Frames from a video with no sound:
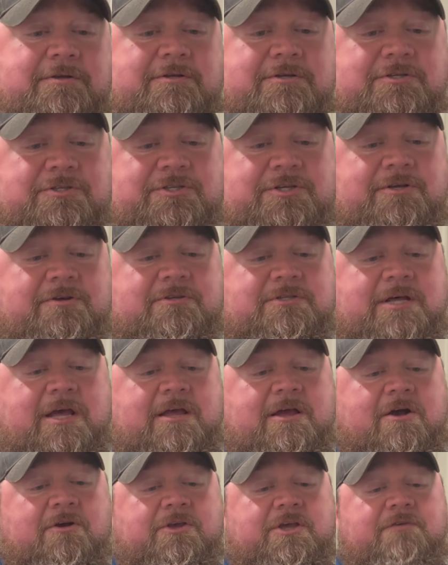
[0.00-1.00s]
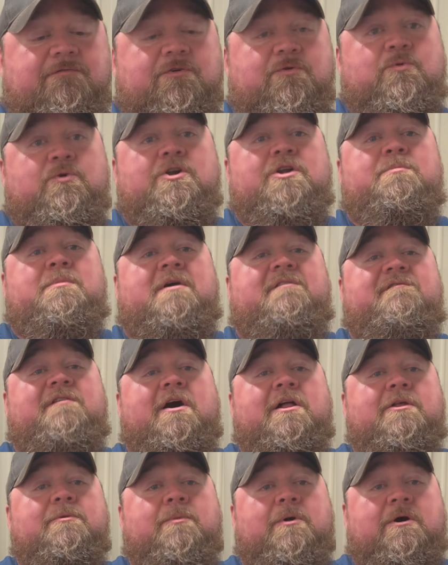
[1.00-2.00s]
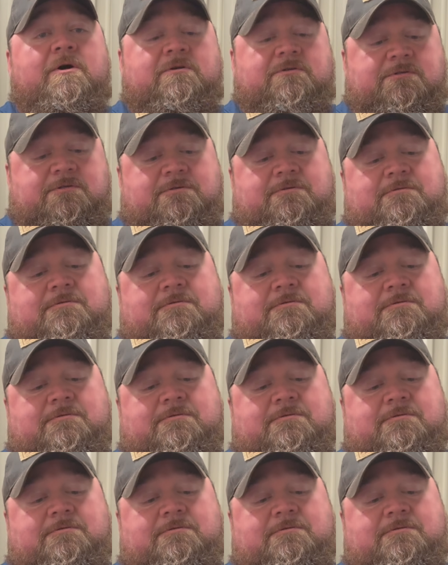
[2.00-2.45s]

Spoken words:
She goes, hey, I'll give you one of my volleyballs